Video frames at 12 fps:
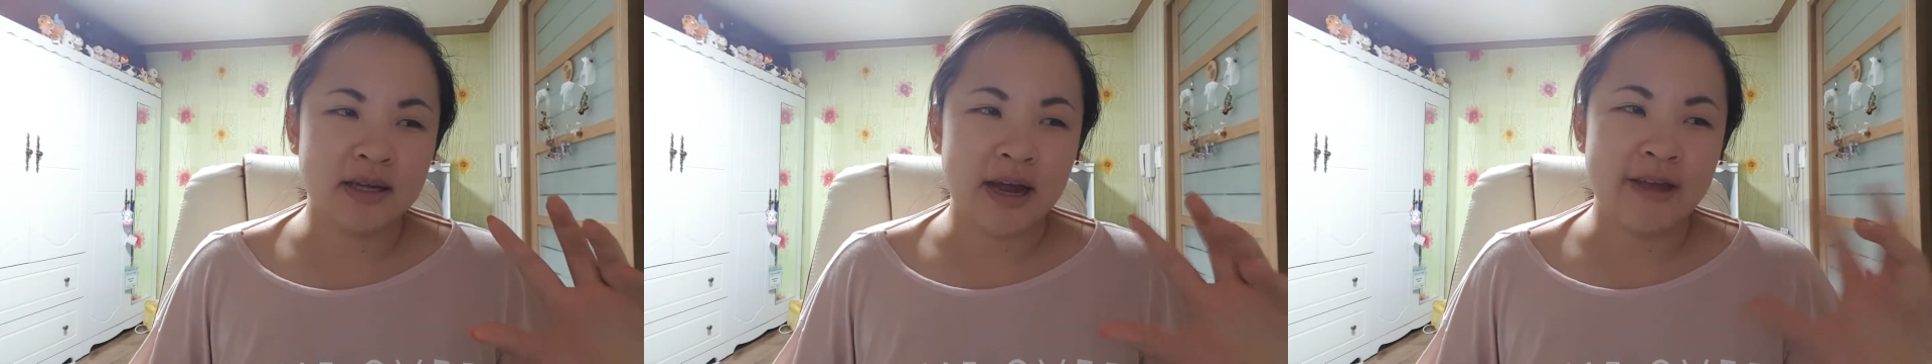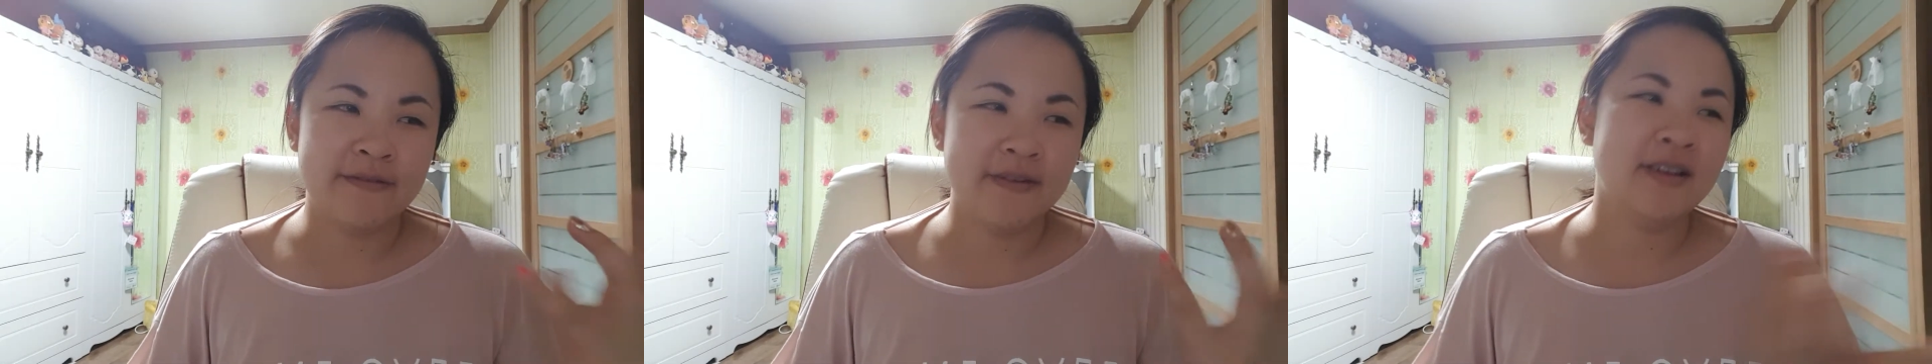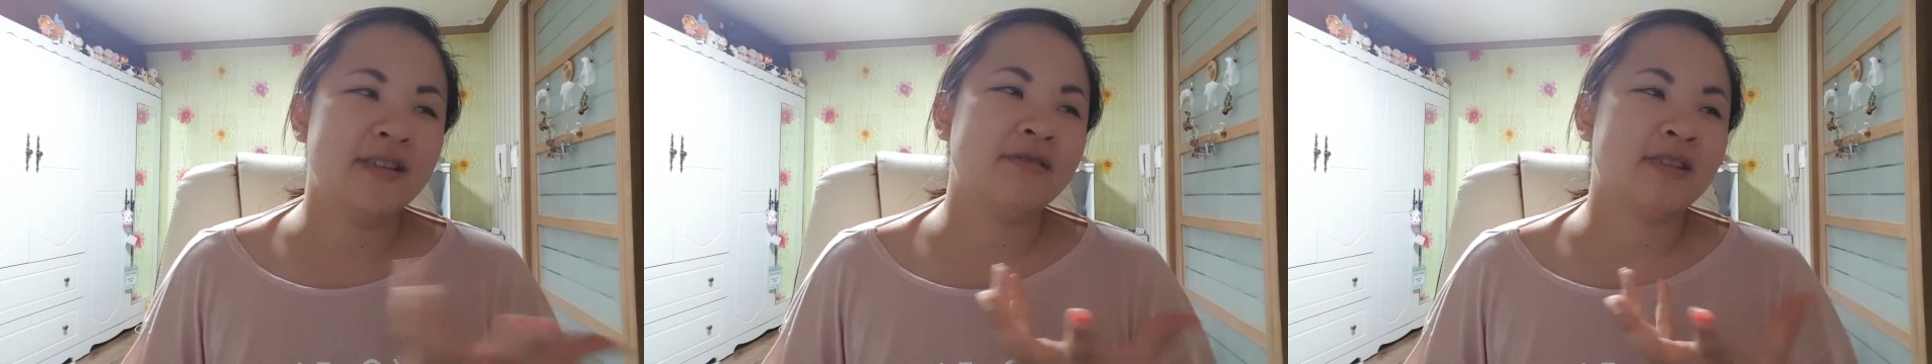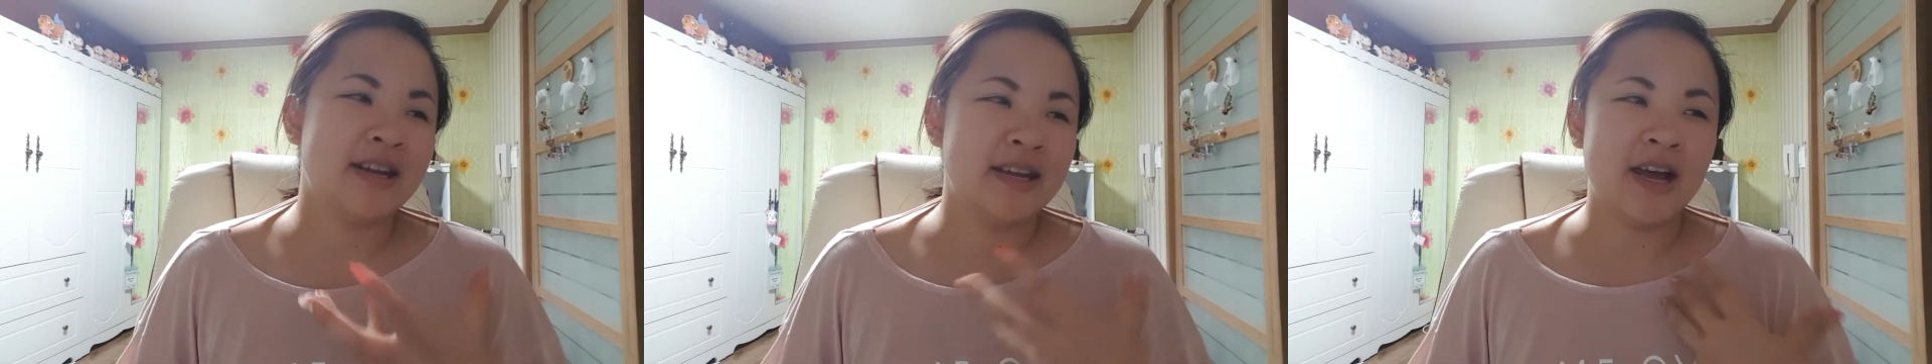I feel
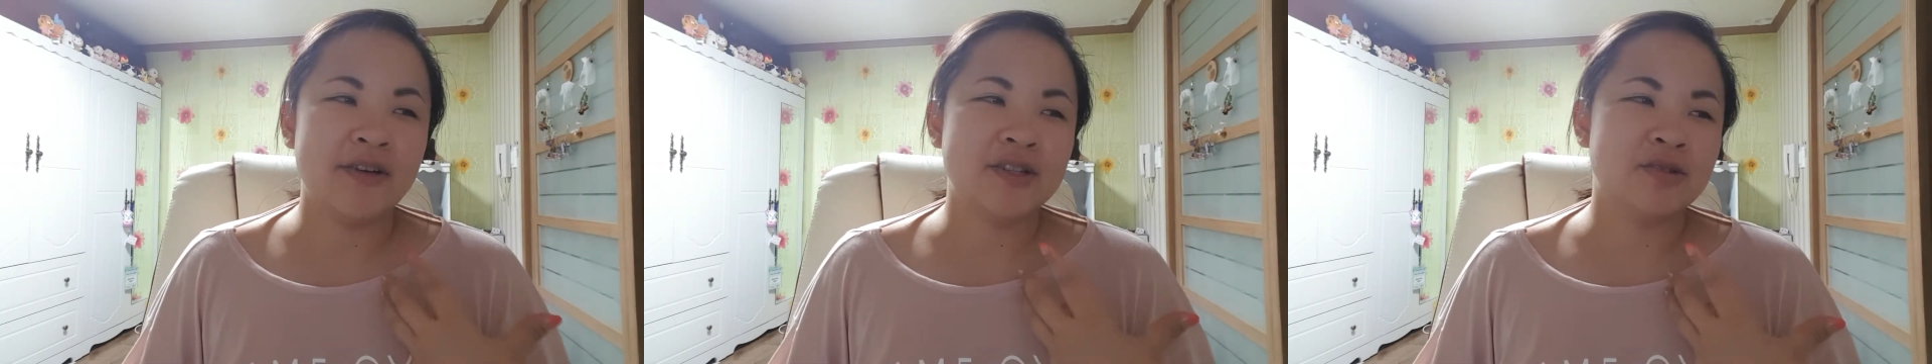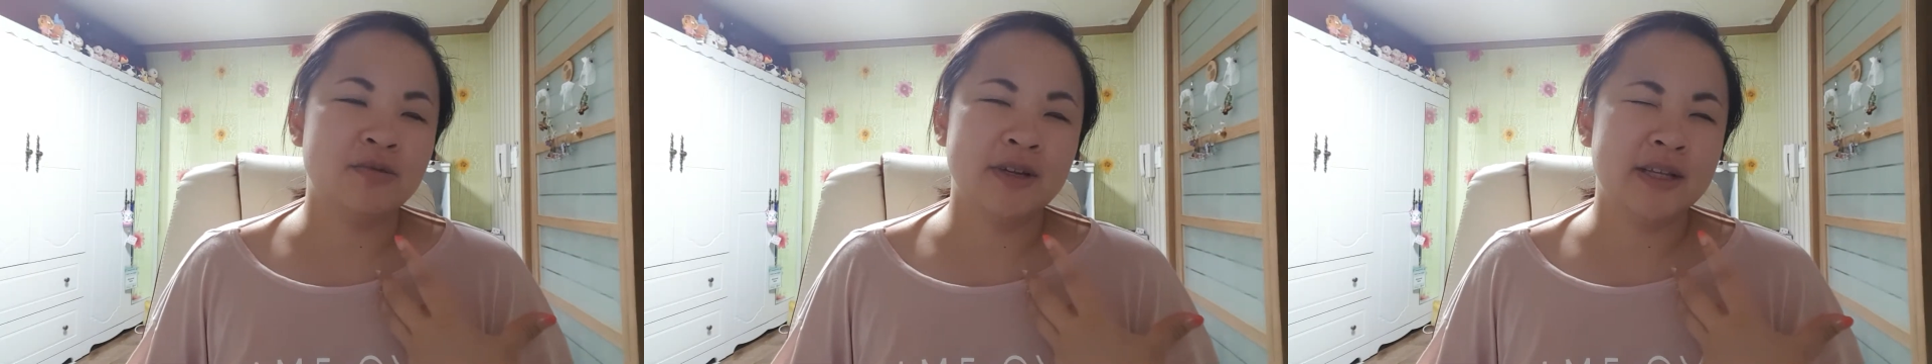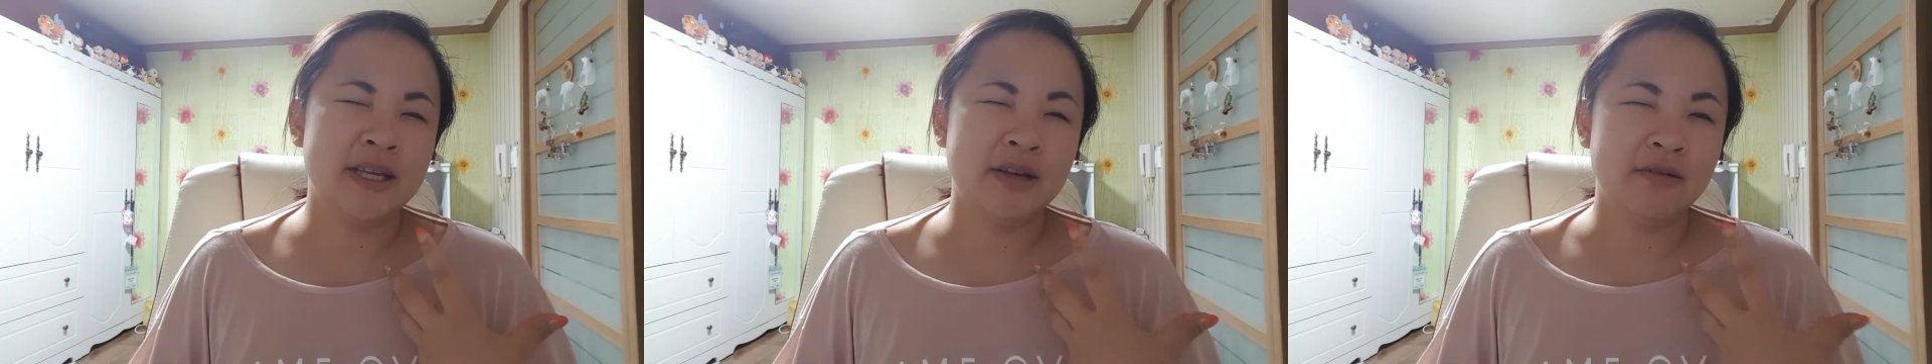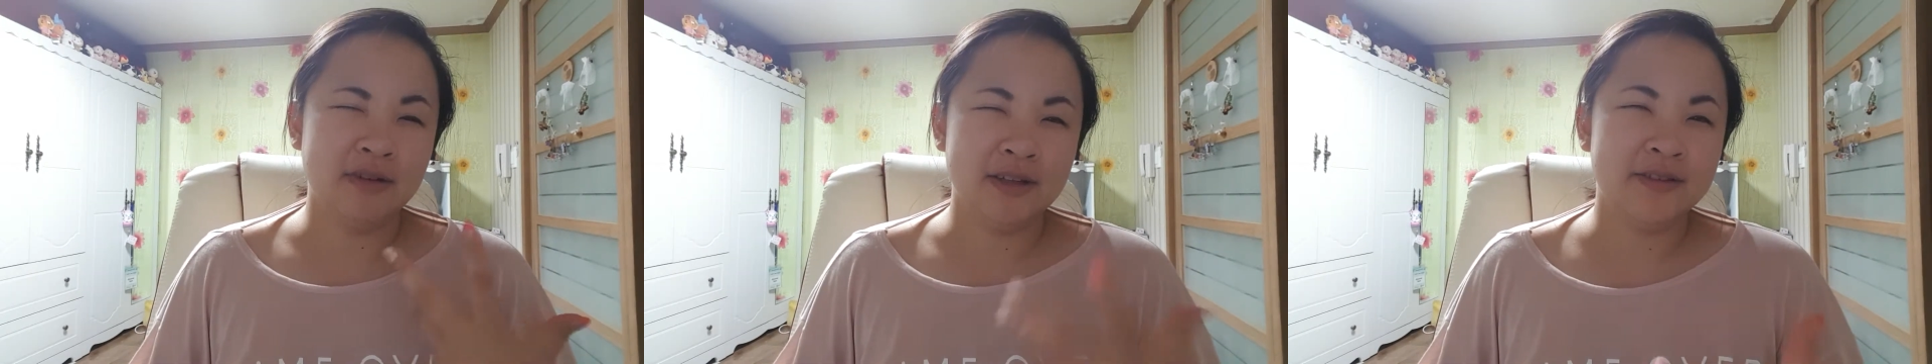right now it's really
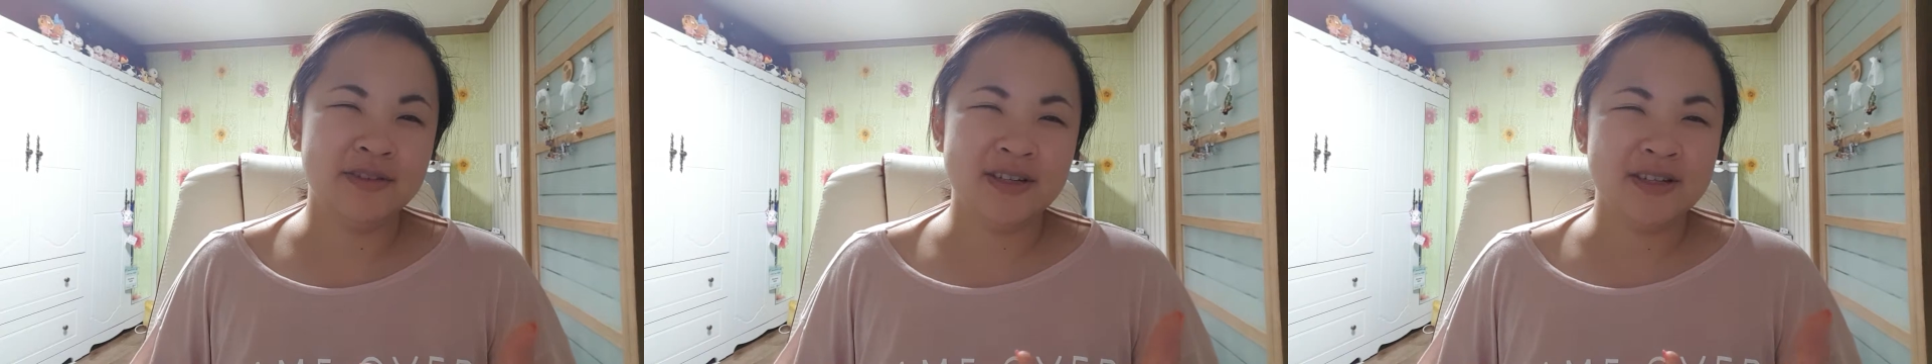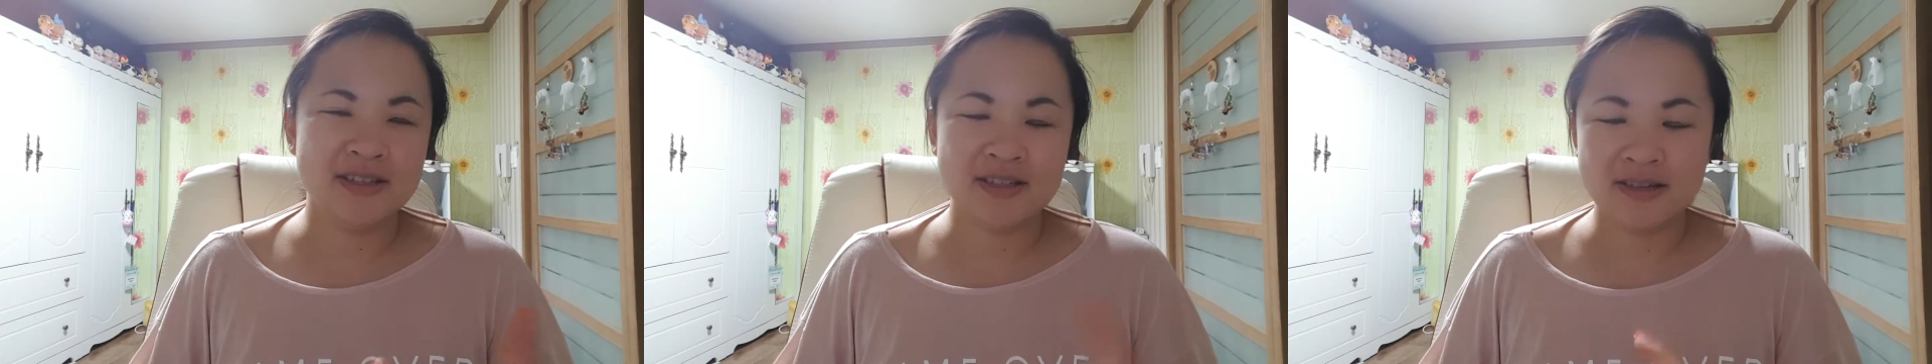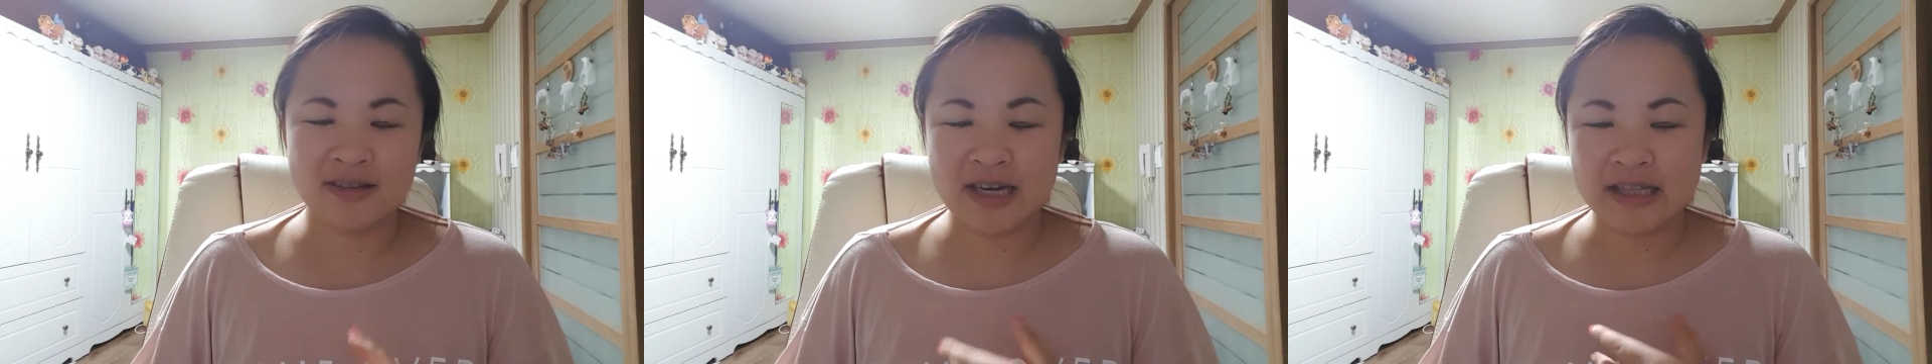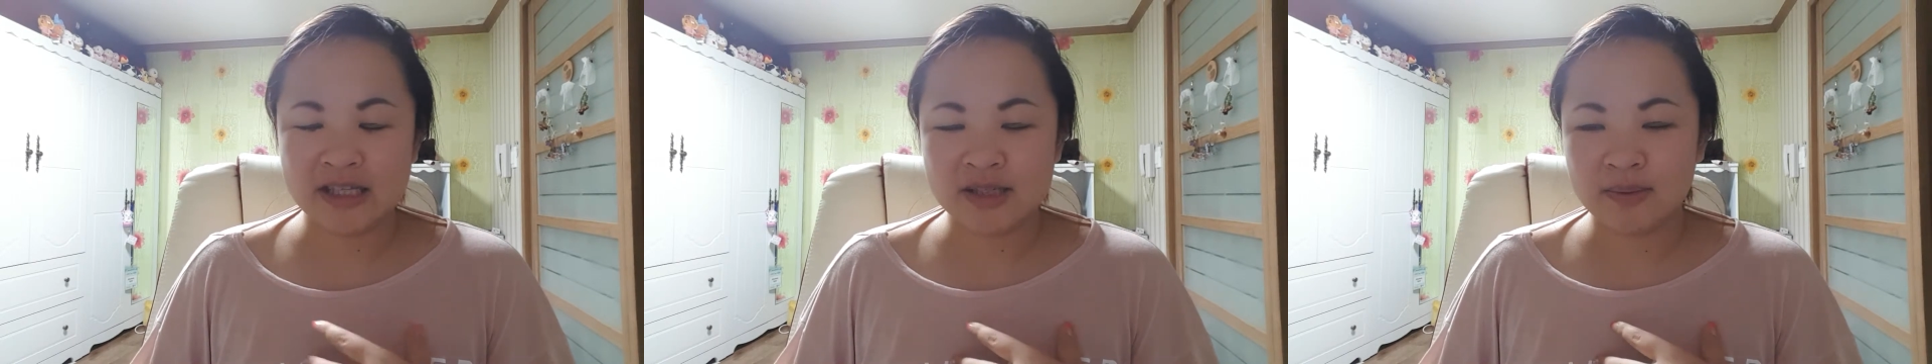irrelevant
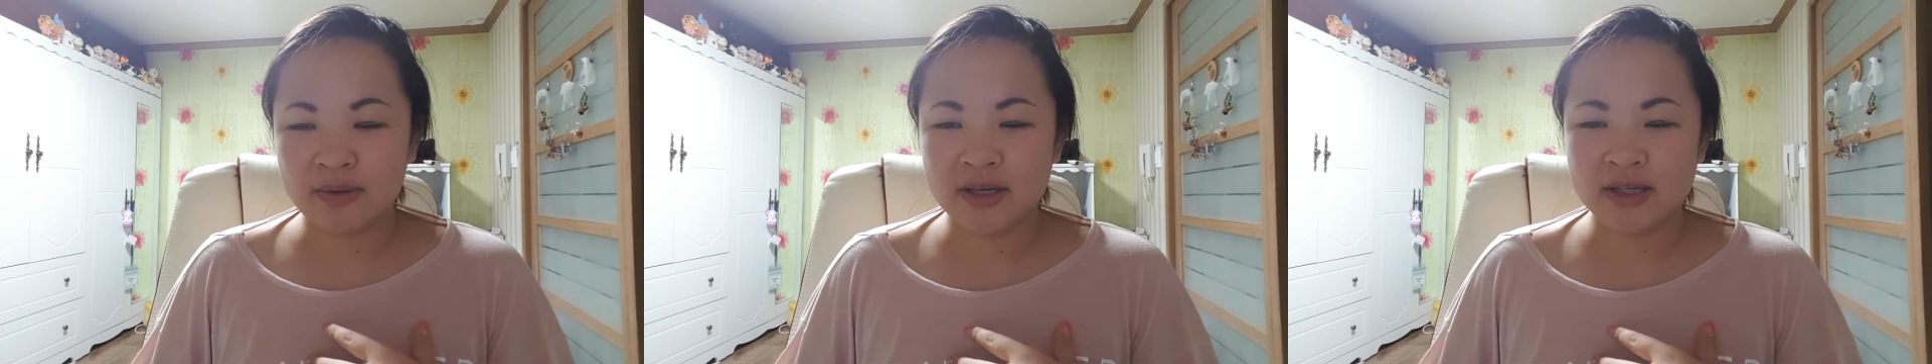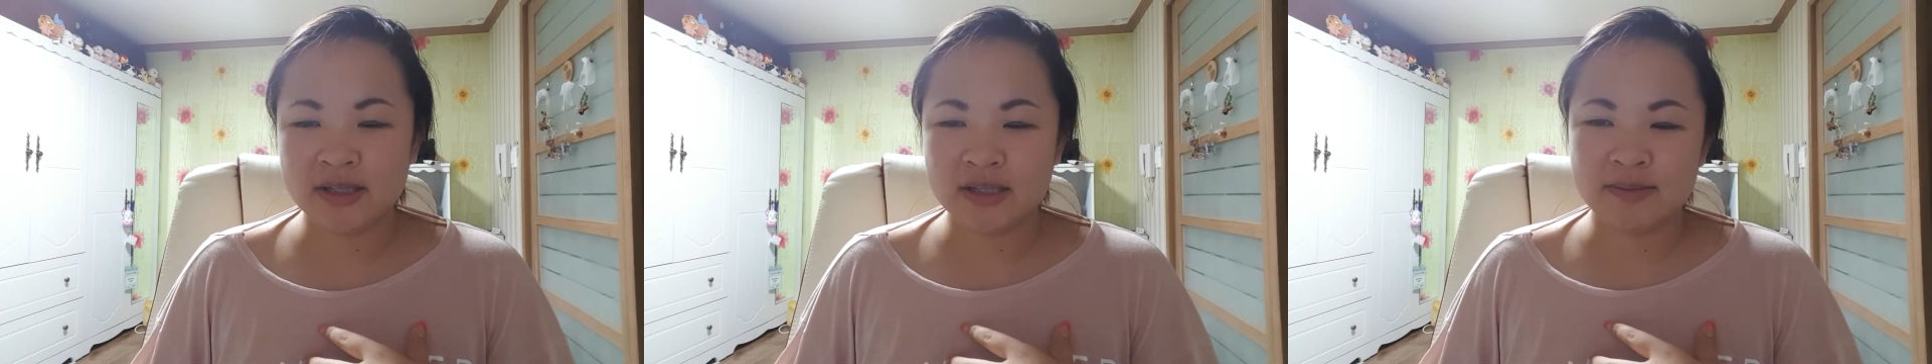at this point,